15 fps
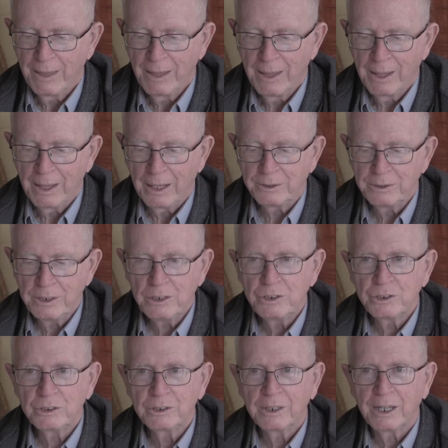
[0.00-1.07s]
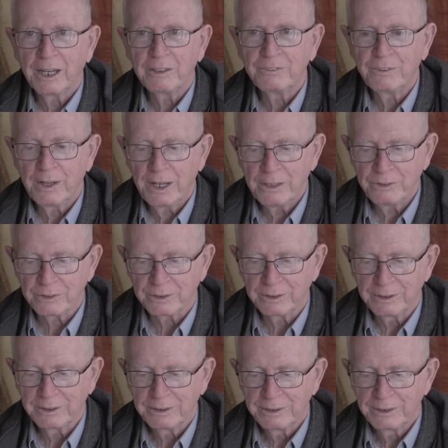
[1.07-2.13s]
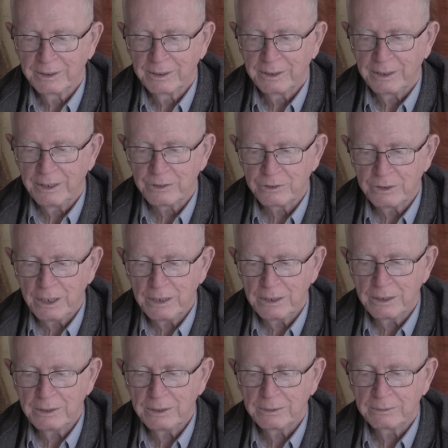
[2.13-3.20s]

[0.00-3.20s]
A teacher advisor is needed